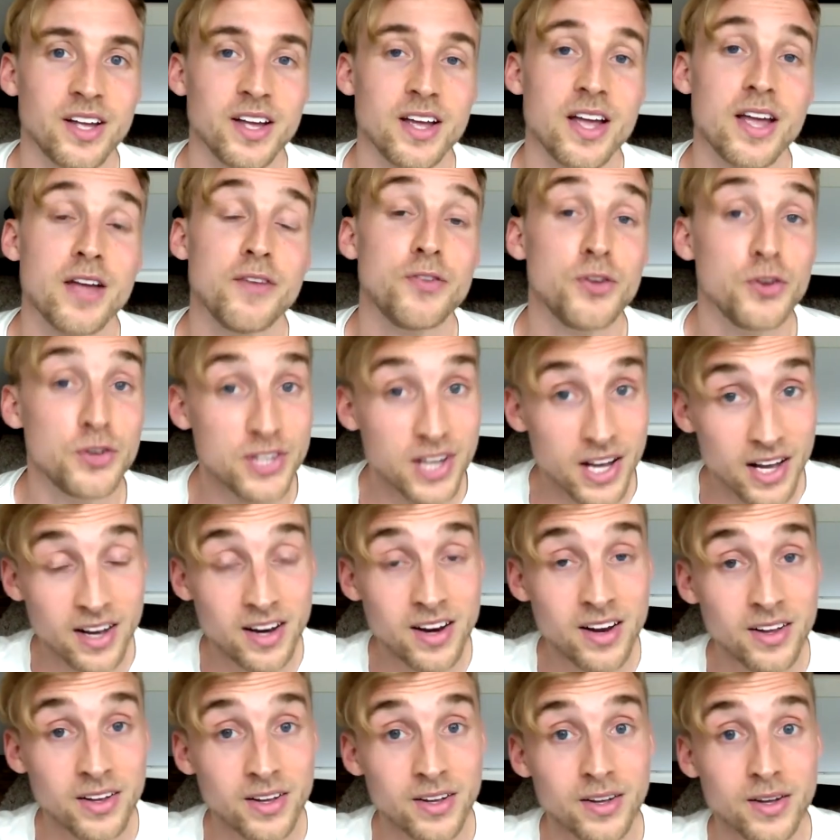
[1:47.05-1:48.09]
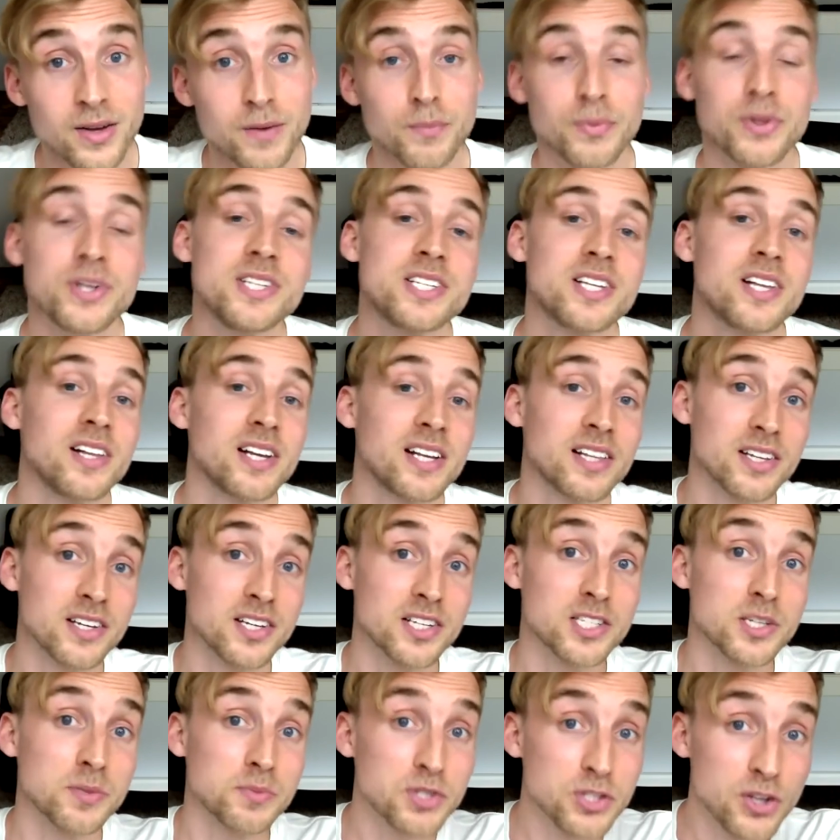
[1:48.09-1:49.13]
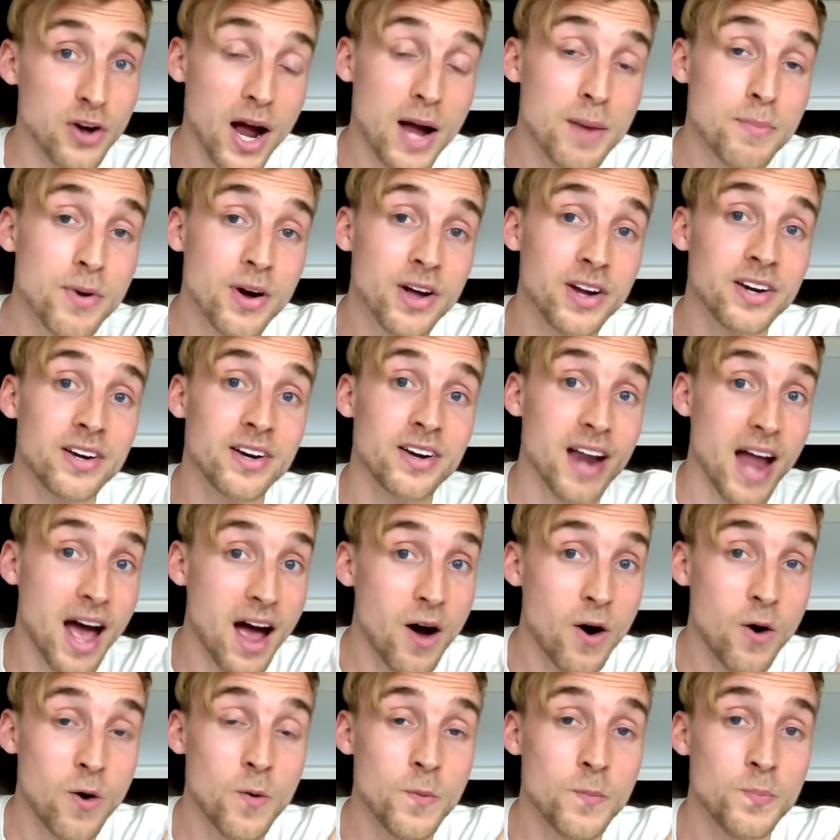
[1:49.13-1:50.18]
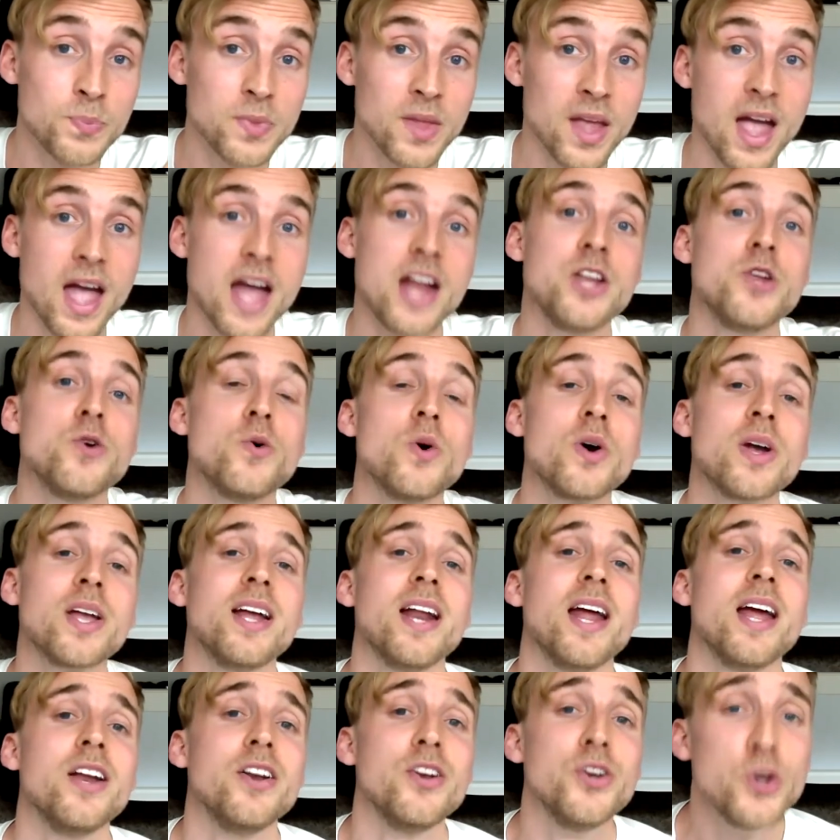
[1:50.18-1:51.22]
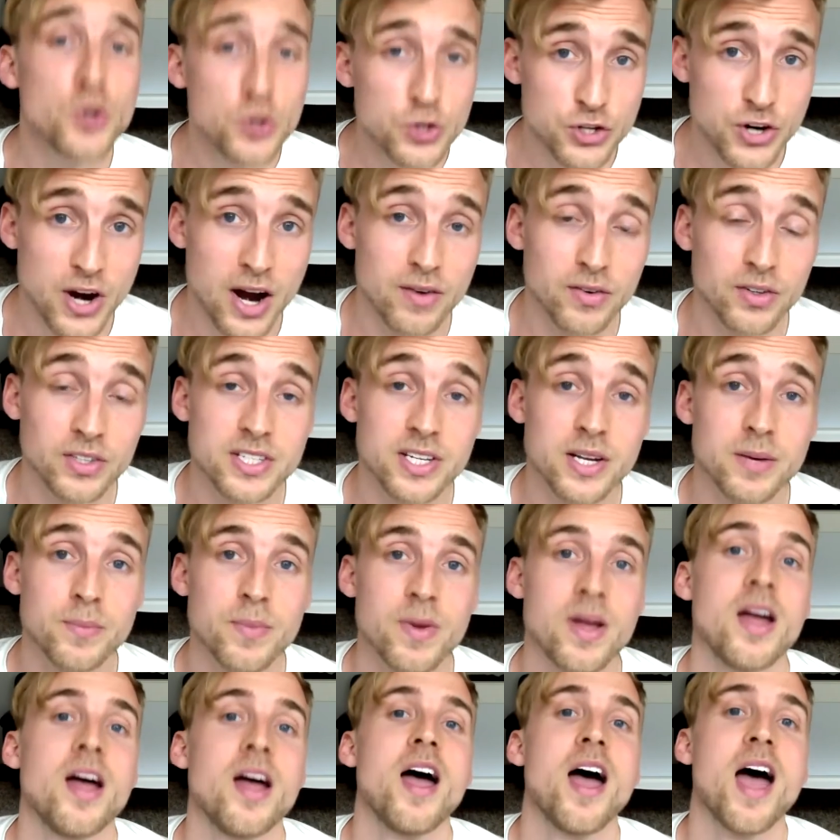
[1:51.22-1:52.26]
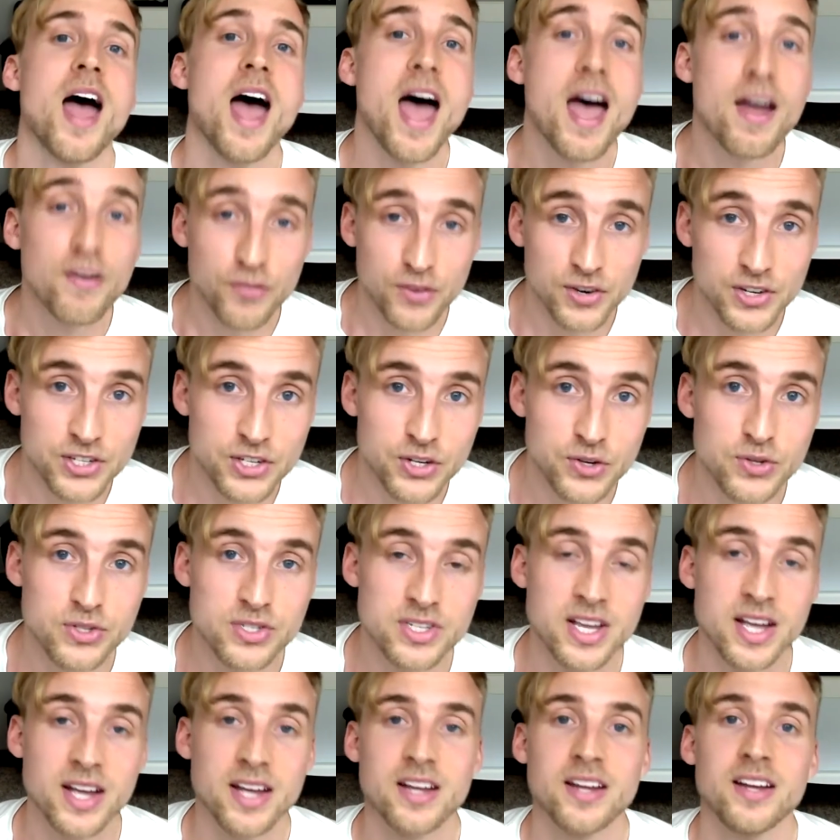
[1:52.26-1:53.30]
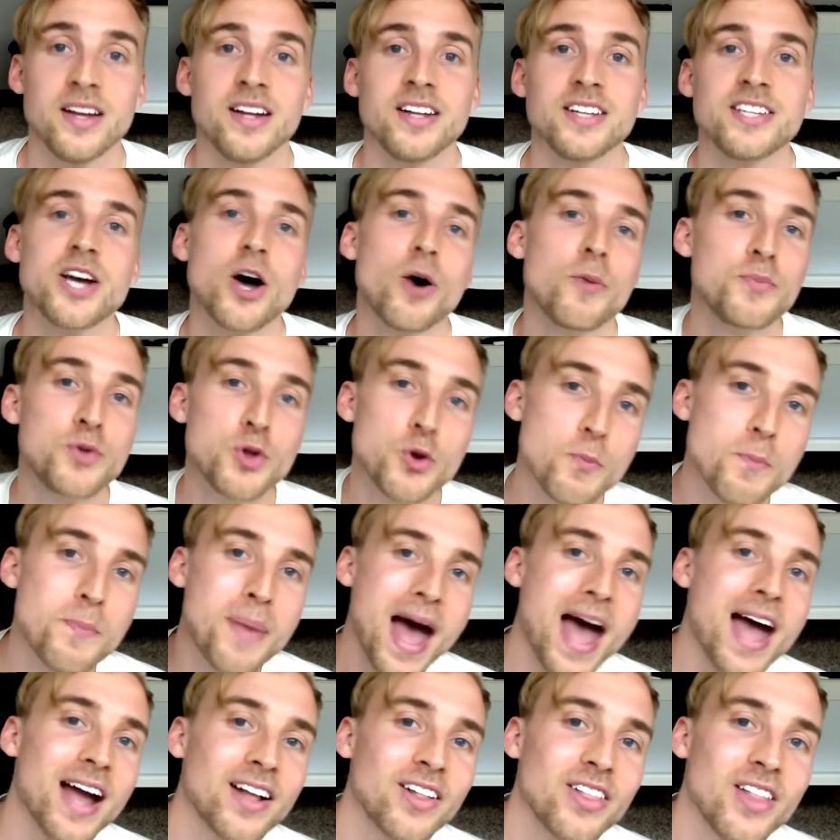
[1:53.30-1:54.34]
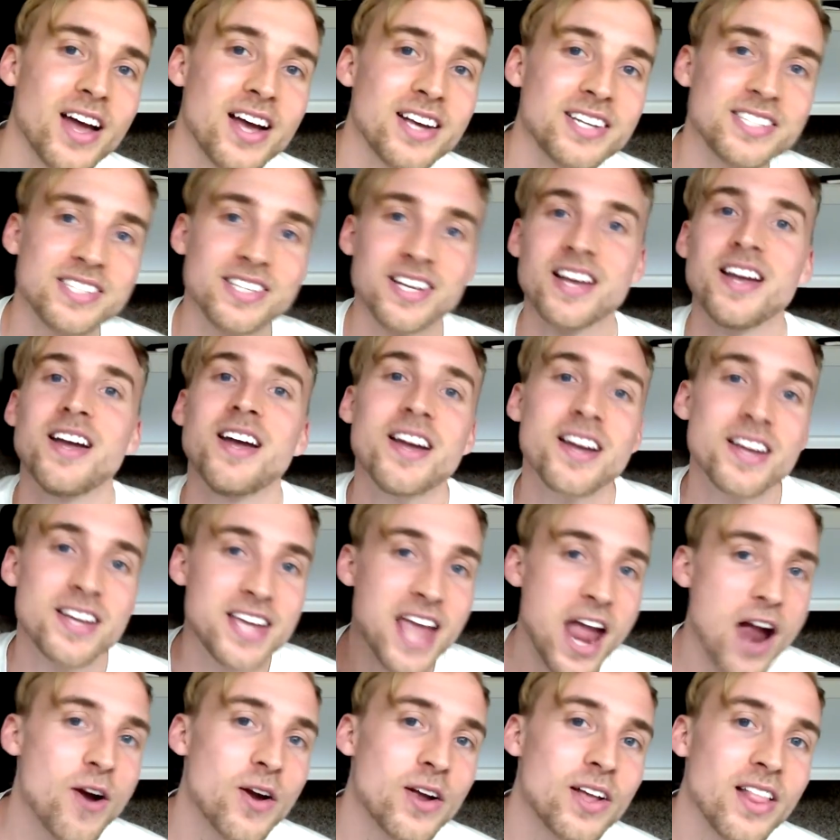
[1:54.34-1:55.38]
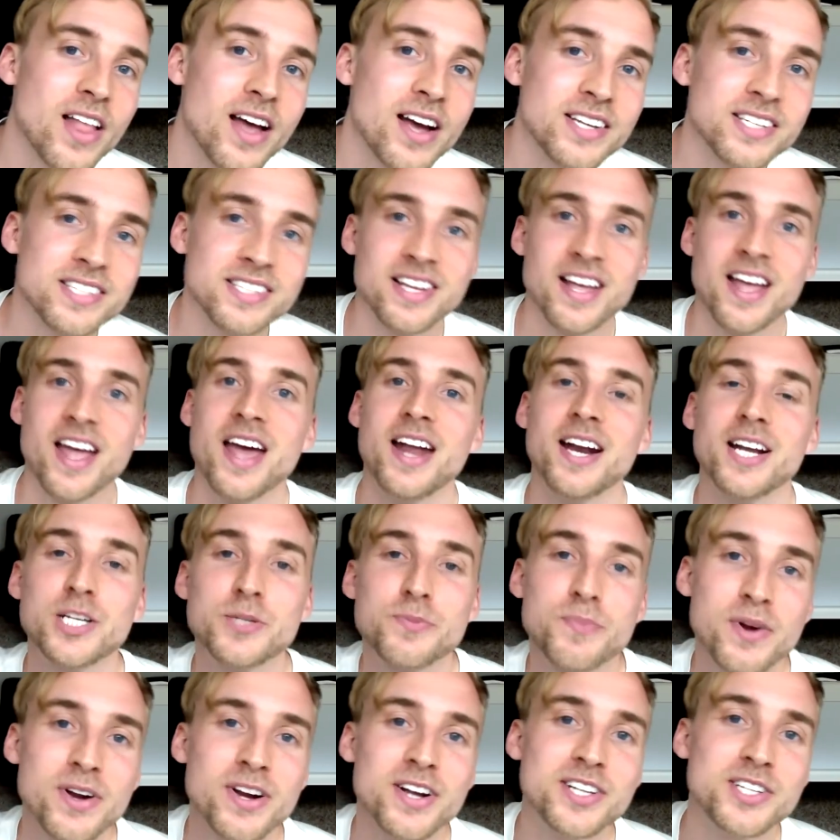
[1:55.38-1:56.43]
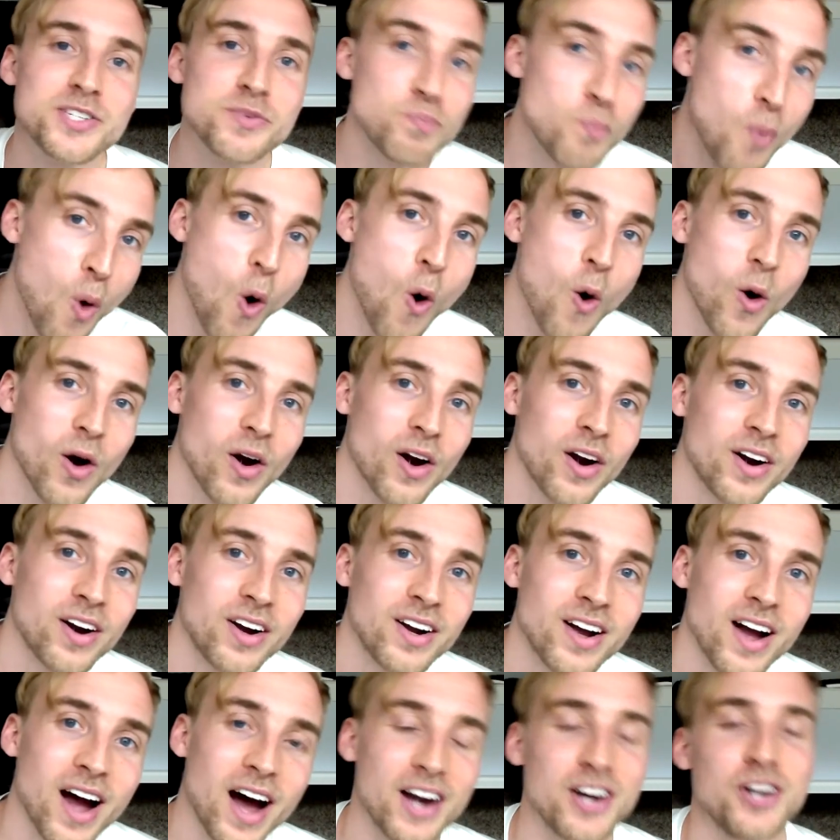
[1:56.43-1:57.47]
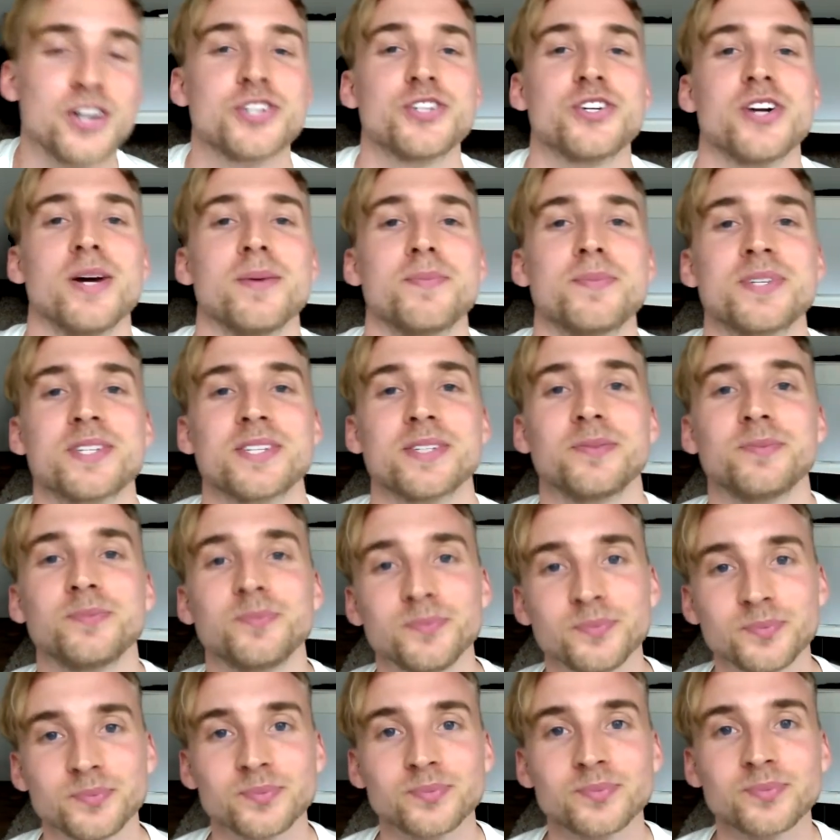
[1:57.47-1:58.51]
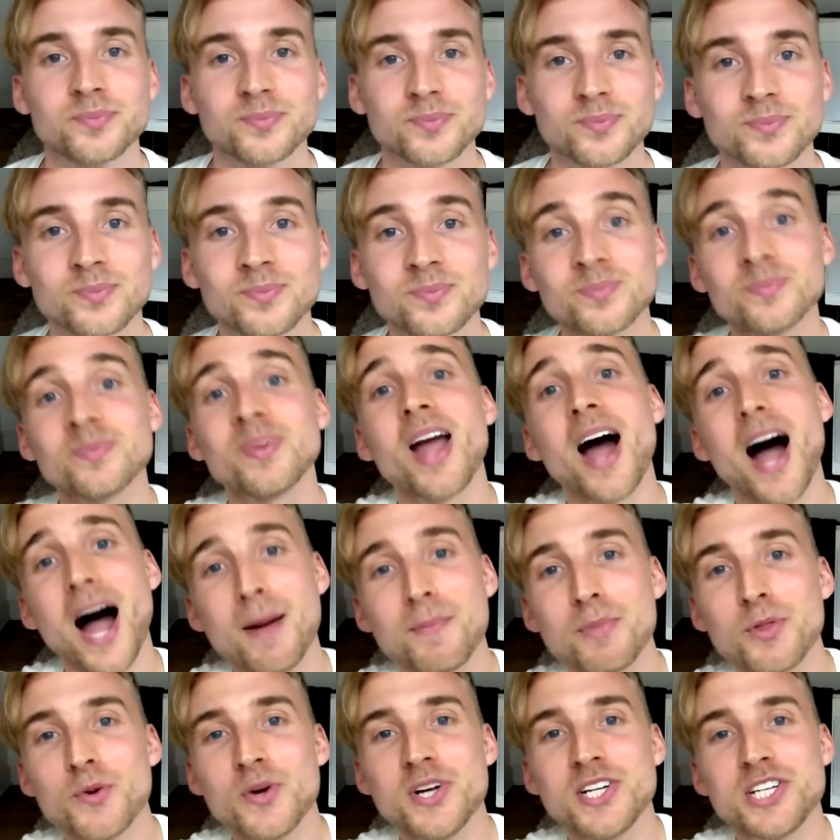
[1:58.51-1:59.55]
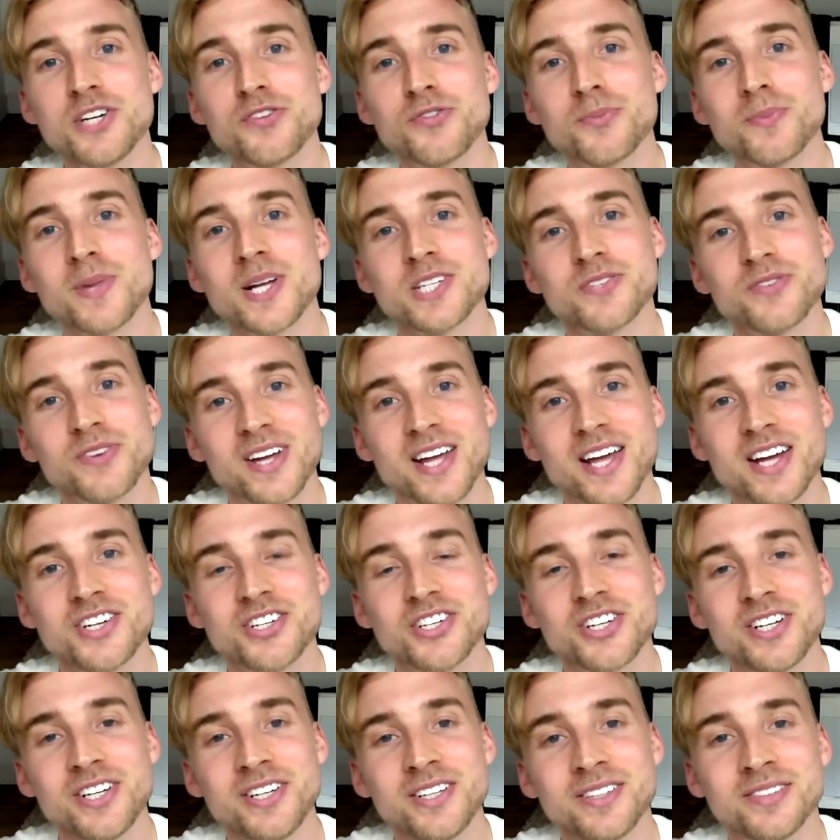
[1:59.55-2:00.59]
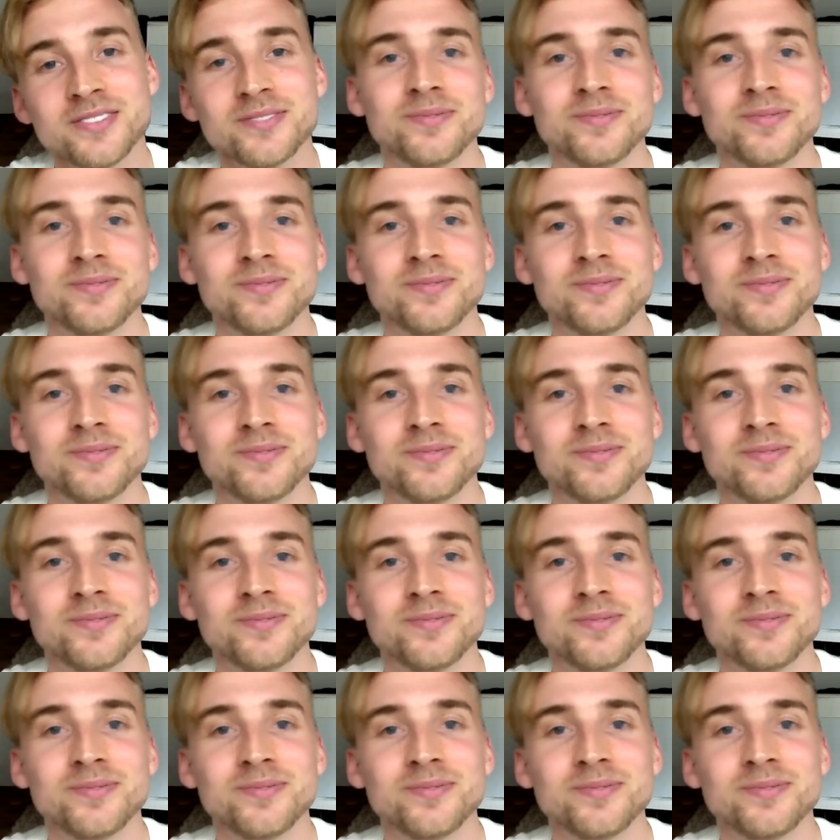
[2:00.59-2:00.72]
If you did, please click the subscribe button now, and you will get a new travel tip every Tuesday to help you pack less, carry less, and experience more on your trips. I'm Luigi from Less Vacation.